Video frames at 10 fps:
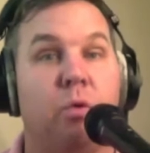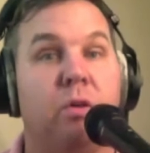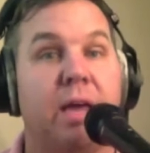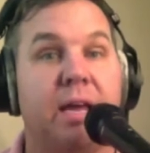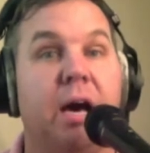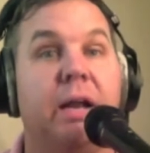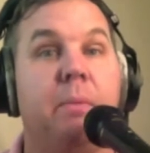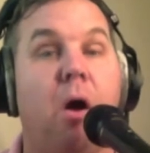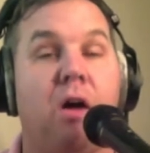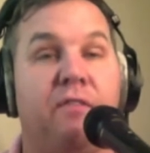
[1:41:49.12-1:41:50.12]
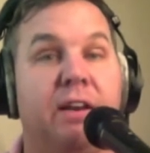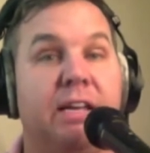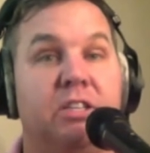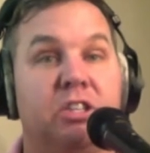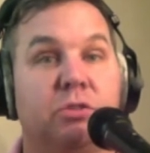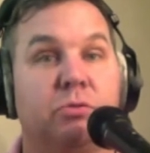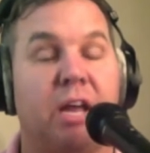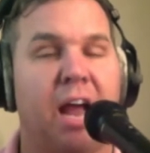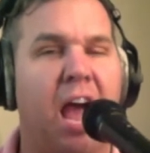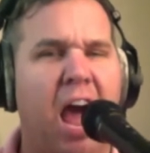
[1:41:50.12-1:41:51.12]
where they cut him off and he just was
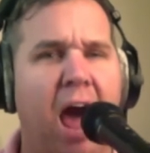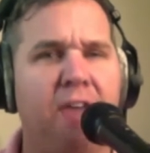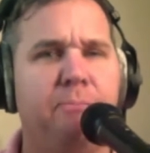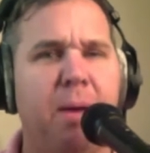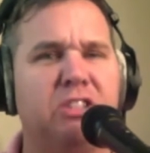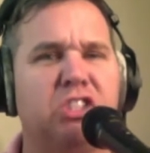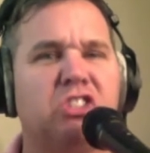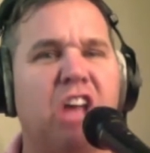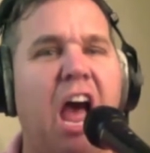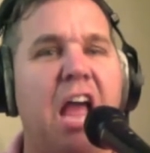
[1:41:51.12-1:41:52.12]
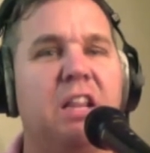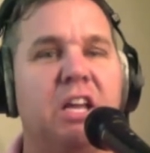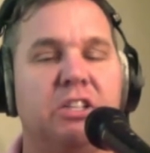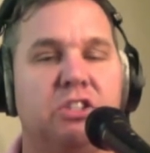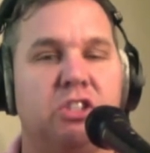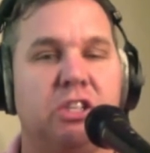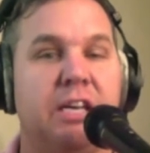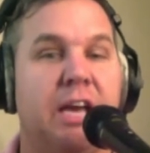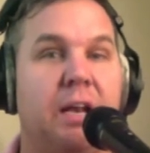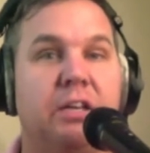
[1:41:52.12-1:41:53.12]
like, "I've been silenced,"
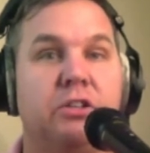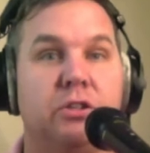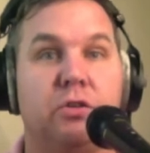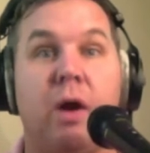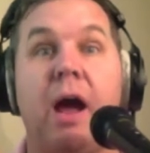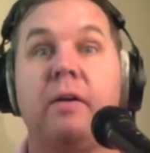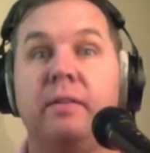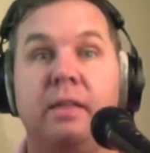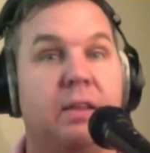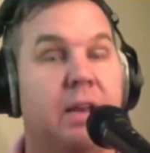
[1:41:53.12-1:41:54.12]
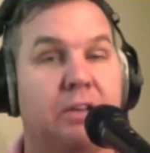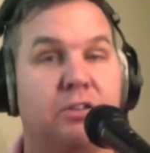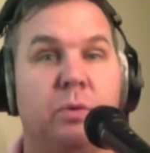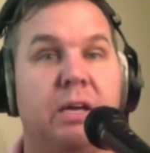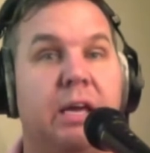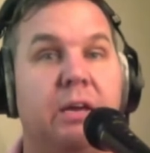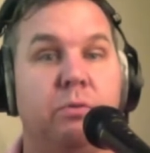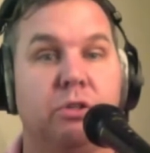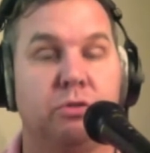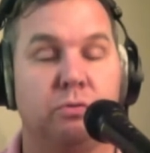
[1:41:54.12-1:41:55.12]
yelling to the crowd, and then the next week he
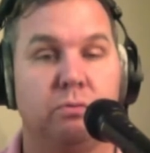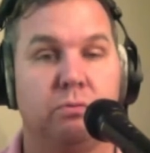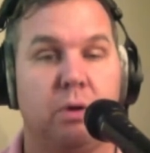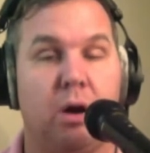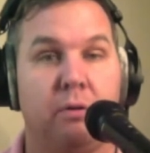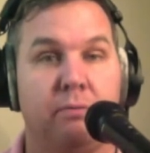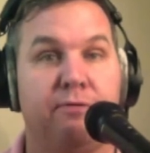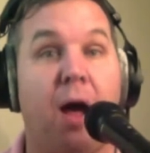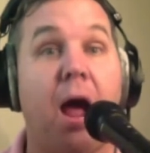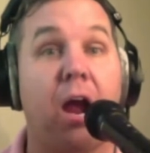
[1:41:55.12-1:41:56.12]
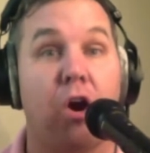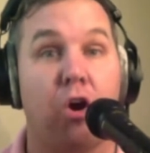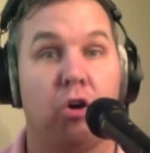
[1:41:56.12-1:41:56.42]
was on fire.